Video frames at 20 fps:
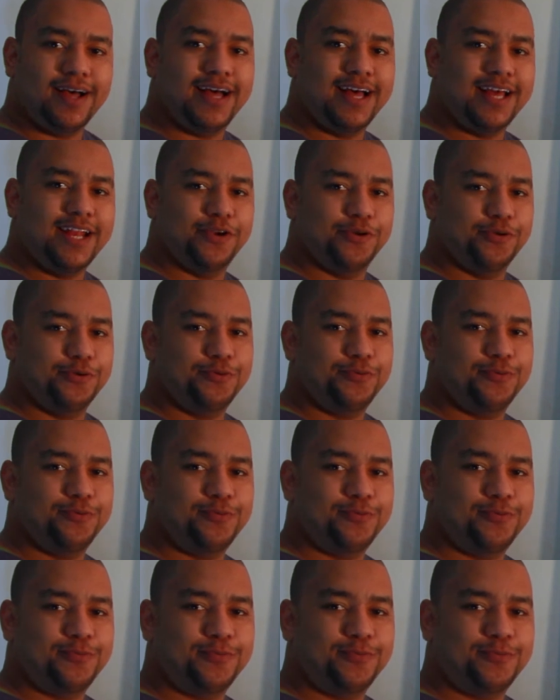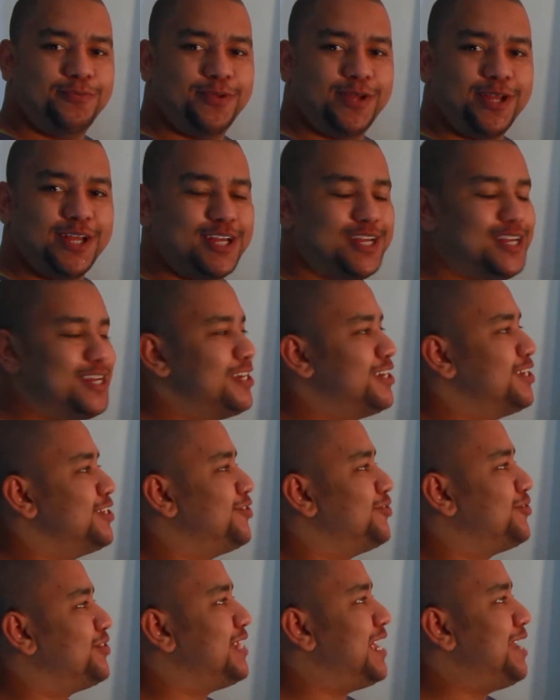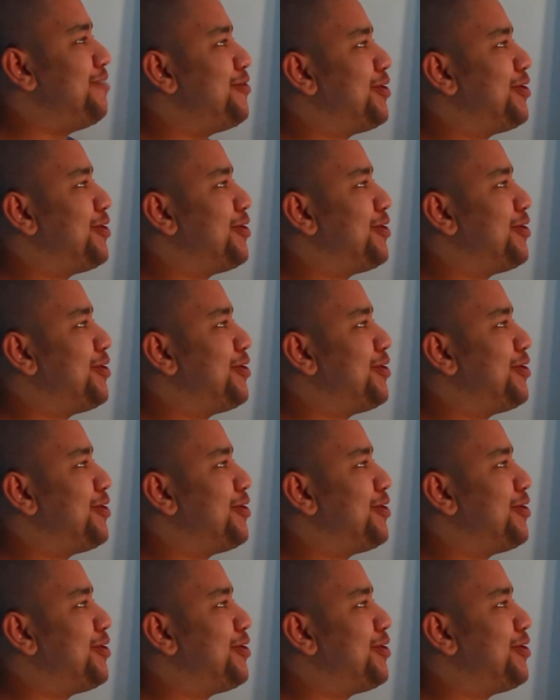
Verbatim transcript: Hello. So today